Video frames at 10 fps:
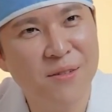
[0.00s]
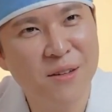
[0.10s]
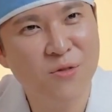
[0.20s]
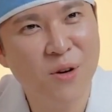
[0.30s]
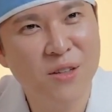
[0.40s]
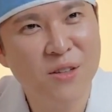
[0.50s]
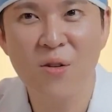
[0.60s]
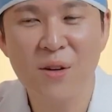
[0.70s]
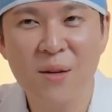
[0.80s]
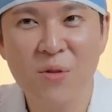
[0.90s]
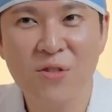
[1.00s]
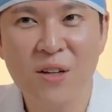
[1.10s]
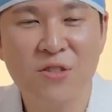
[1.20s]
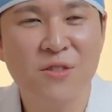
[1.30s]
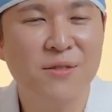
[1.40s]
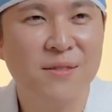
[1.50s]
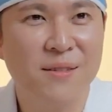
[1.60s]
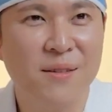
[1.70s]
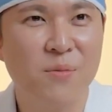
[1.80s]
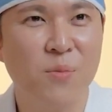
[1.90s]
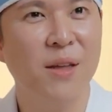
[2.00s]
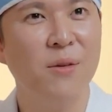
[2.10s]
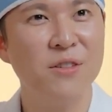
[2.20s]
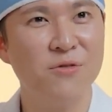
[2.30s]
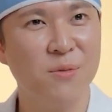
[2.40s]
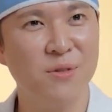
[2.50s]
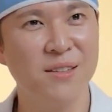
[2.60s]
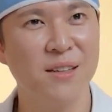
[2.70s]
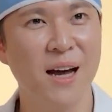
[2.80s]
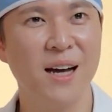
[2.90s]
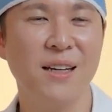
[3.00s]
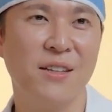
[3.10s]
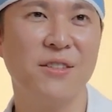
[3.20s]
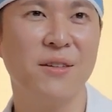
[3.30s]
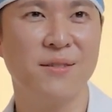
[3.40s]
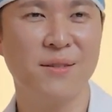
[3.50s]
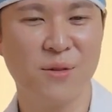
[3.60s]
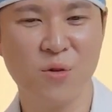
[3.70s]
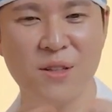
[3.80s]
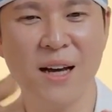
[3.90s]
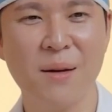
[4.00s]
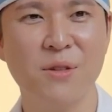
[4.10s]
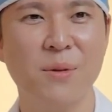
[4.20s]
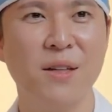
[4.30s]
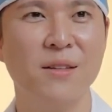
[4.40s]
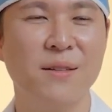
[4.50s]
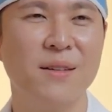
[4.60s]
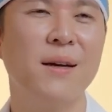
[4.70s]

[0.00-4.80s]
If you undergo liposuction, whether it's from the thighs or the abdomen,